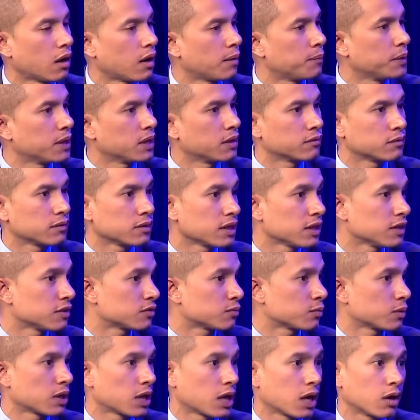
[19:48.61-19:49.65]
being released
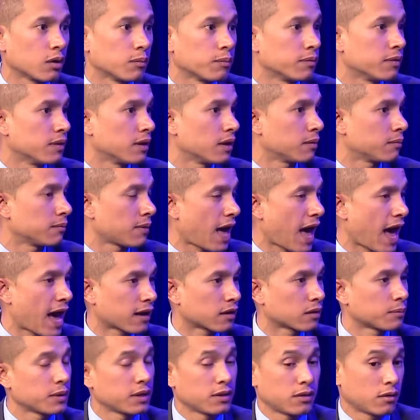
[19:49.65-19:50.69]
would help them acclimate.